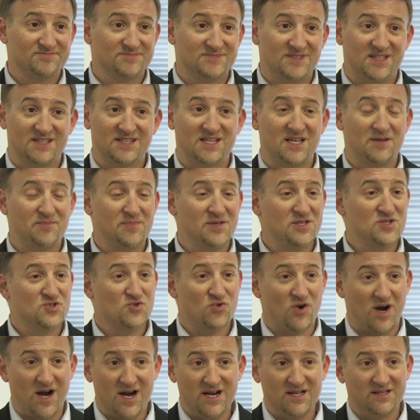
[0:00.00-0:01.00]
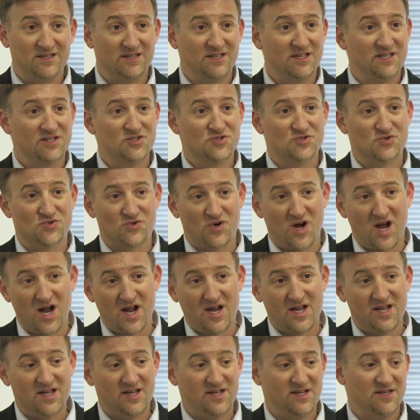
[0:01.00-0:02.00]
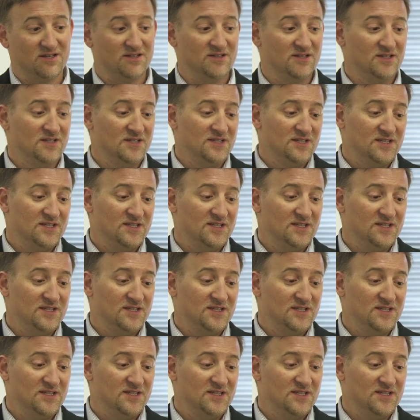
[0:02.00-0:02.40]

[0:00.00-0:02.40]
that they be trialing and trying, and